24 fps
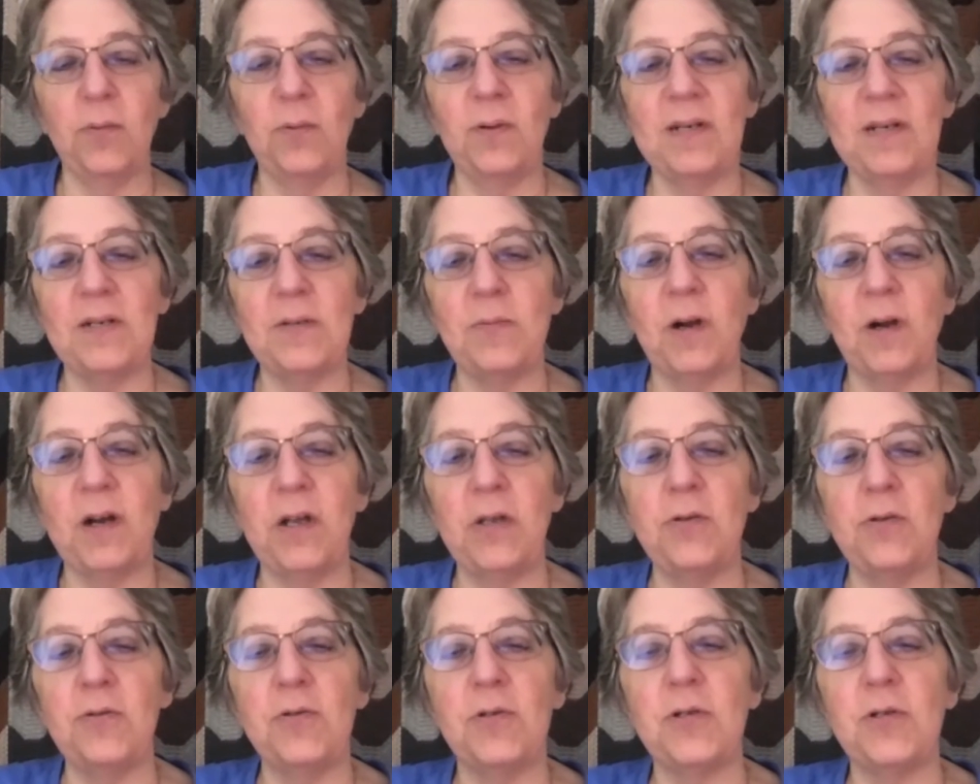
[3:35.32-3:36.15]
where
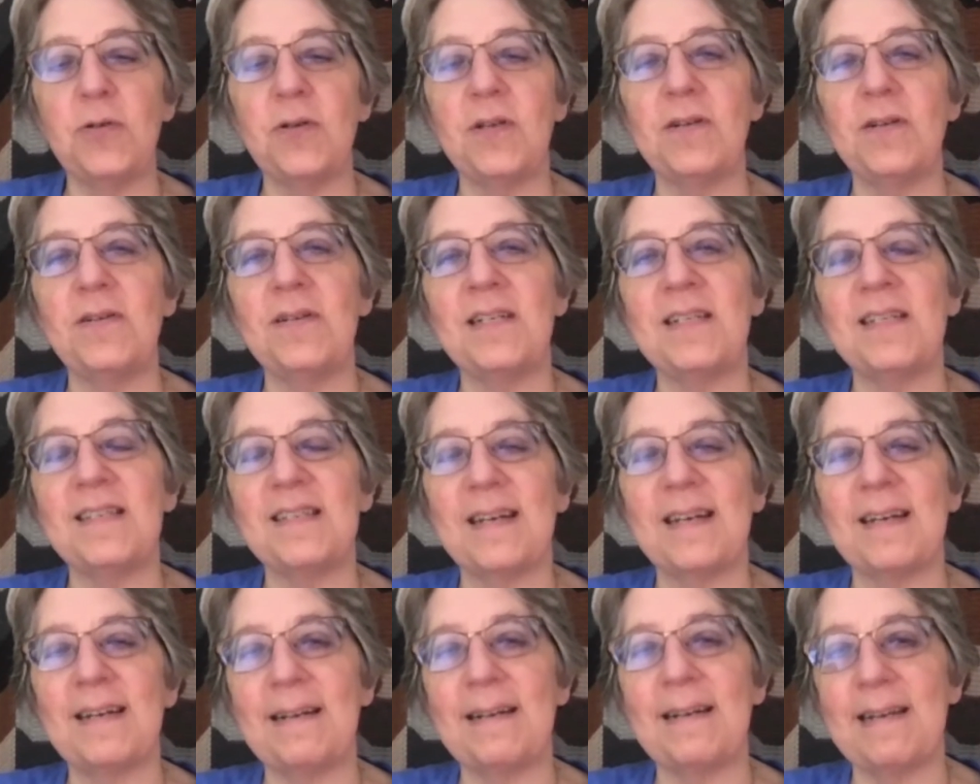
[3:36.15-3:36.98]
you do your
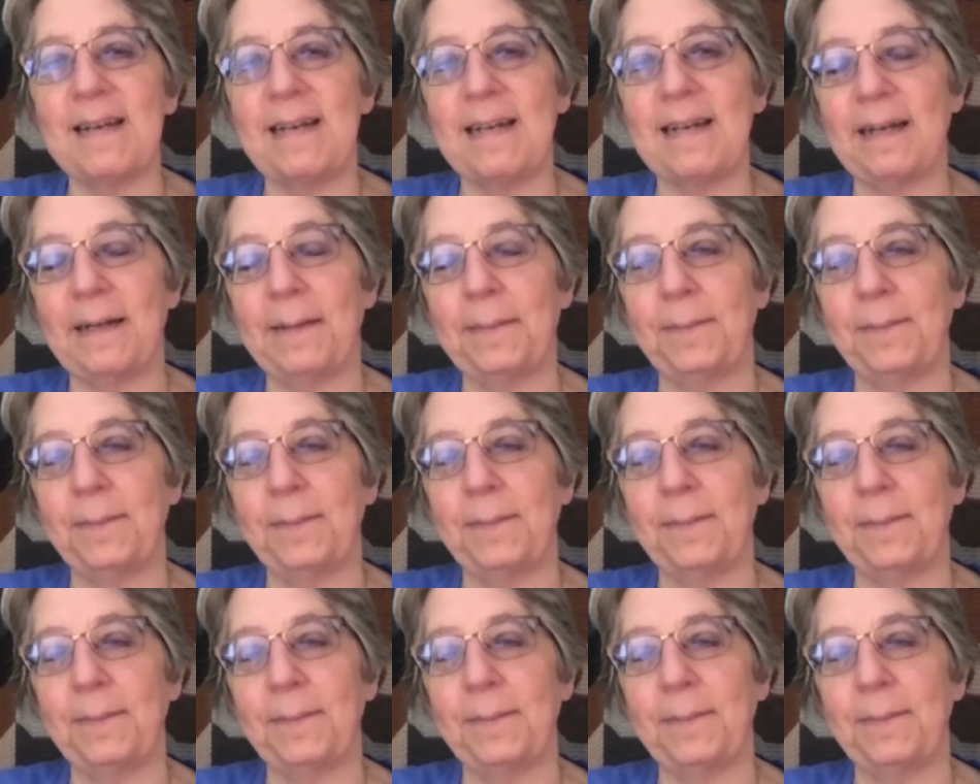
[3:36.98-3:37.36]
designing.